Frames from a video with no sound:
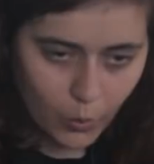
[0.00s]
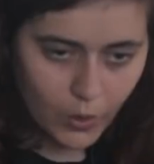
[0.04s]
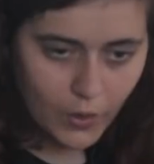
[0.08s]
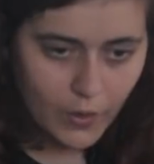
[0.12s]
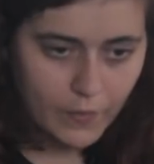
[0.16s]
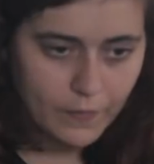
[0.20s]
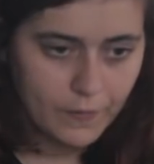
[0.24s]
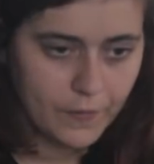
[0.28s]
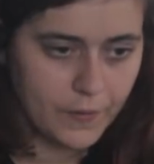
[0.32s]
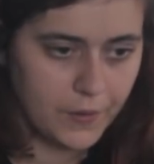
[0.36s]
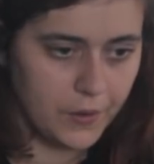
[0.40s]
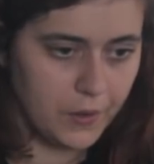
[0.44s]

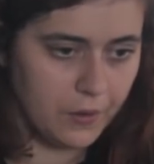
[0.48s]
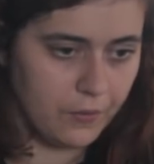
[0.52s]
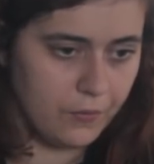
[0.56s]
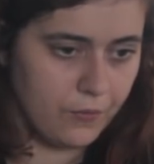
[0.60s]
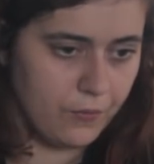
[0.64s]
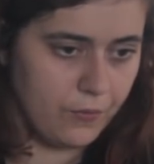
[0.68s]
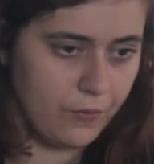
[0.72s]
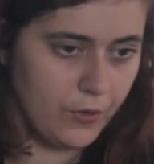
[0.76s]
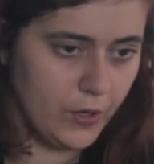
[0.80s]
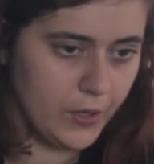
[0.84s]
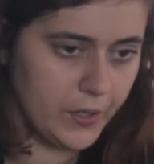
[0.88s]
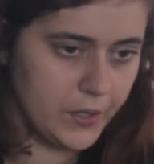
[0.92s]
What the
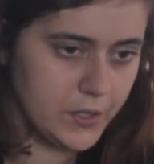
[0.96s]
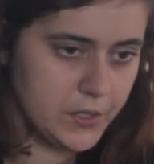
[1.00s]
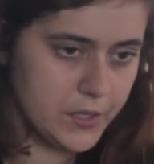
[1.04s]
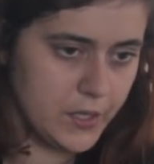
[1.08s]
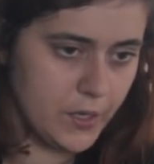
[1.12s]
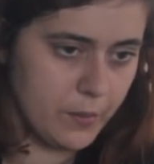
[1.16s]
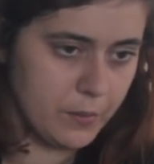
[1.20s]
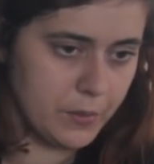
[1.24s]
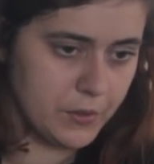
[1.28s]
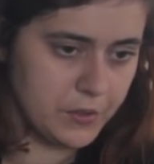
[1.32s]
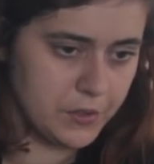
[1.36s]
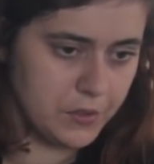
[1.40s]
fuck has
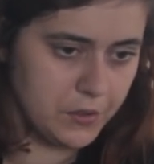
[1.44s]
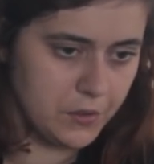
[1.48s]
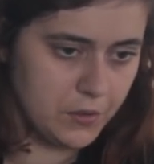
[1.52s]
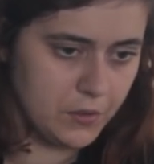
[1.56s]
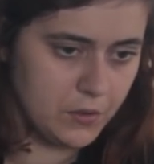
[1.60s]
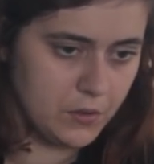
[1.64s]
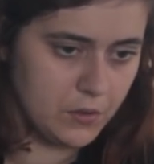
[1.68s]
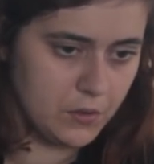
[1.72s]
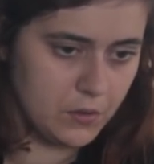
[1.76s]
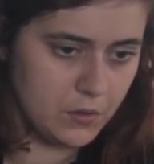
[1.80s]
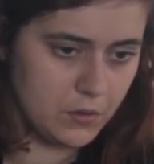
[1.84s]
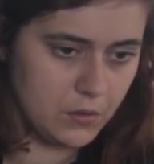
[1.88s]
happened here?
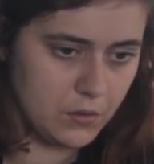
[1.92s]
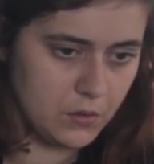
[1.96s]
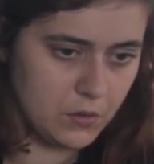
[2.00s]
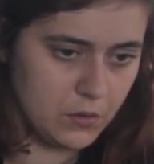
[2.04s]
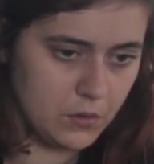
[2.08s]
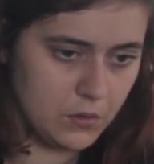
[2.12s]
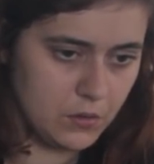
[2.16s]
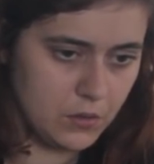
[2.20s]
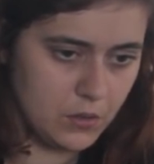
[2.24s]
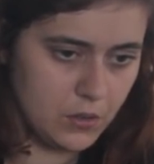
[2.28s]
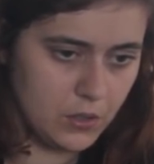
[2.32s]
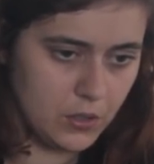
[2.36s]

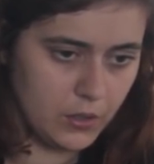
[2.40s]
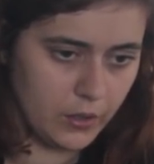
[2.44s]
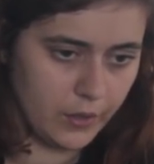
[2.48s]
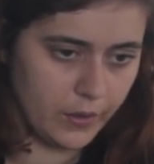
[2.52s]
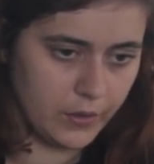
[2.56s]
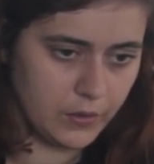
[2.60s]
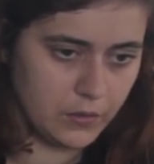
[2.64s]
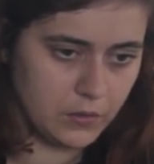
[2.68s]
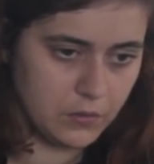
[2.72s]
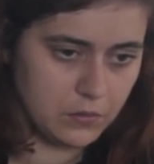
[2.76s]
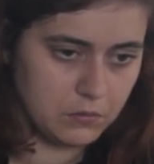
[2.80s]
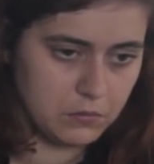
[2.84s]

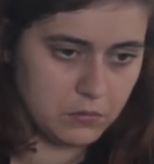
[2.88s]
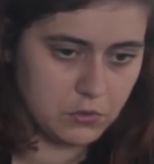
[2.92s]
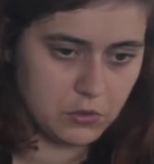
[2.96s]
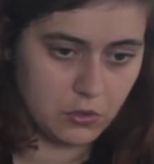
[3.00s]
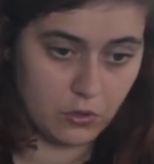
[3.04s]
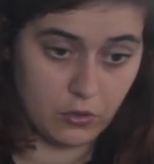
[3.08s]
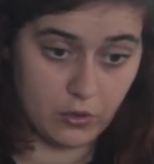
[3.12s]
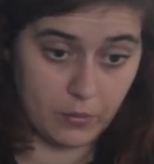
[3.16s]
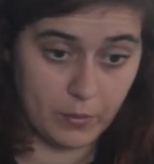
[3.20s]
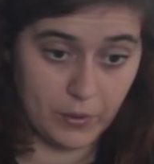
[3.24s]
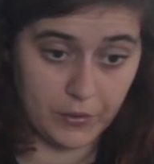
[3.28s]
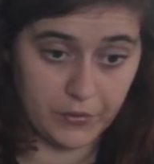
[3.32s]
Okay,
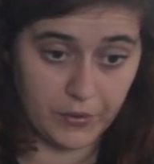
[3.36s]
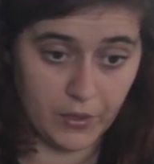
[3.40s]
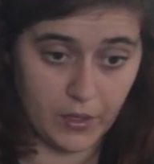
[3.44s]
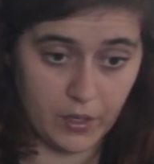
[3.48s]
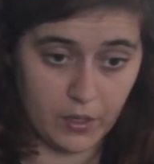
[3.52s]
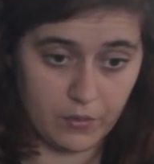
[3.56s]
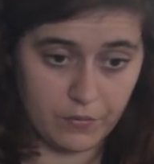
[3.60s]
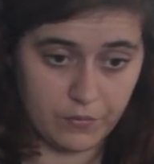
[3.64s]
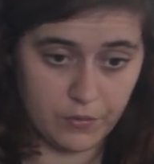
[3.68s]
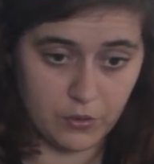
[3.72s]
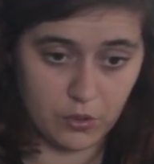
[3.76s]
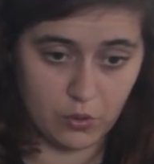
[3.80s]
sorry about that. I
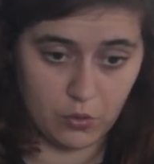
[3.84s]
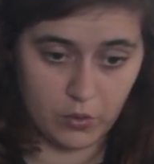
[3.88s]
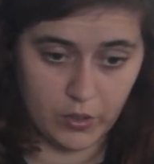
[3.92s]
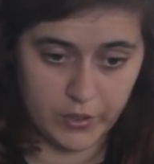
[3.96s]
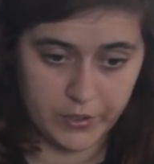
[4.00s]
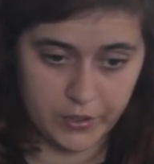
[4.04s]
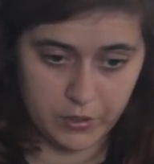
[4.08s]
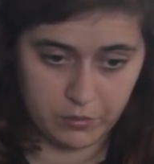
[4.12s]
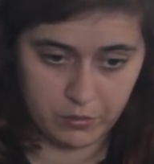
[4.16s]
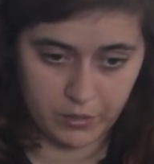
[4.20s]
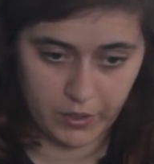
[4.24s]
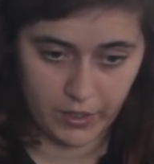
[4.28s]
have no
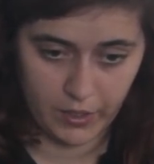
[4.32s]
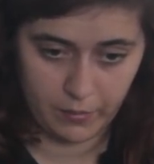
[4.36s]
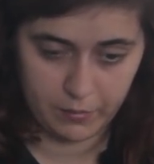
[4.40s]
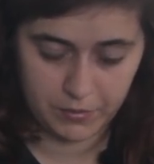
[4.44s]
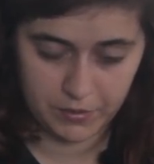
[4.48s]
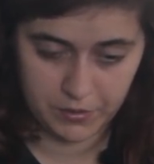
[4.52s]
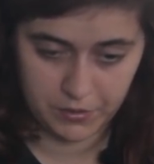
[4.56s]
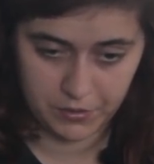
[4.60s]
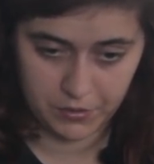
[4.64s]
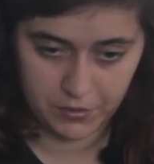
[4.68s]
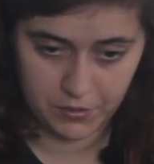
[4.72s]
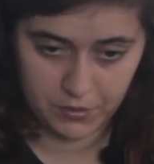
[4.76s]
idea what
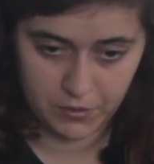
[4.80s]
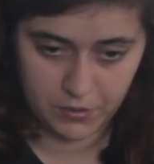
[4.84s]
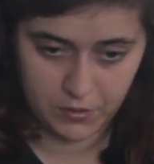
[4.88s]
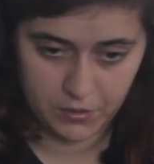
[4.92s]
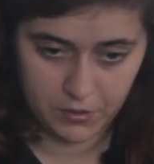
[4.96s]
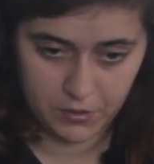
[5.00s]
happened here.